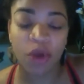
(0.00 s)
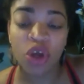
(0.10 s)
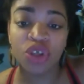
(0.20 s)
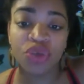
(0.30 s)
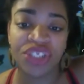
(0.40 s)

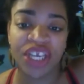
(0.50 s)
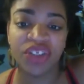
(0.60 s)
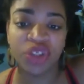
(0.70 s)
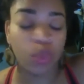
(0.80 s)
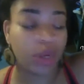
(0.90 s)
you tend
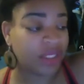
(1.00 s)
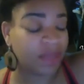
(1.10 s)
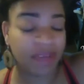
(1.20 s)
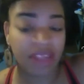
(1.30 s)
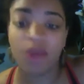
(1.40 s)
to want to
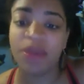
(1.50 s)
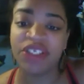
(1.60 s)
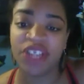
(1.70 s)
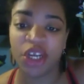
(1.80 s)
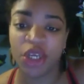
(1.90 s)
be them
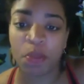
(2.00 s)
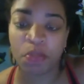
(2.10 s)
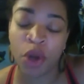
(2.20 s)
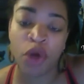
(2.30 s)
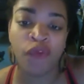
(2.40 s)
instead of your
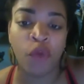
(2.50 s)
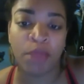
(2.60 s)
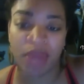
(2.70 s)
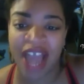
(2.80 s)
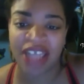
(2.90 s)
beautiful
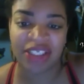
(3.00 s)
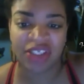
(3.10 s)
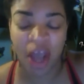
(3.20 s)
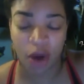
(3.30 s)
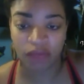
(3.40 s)
black
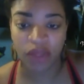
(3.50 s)
self.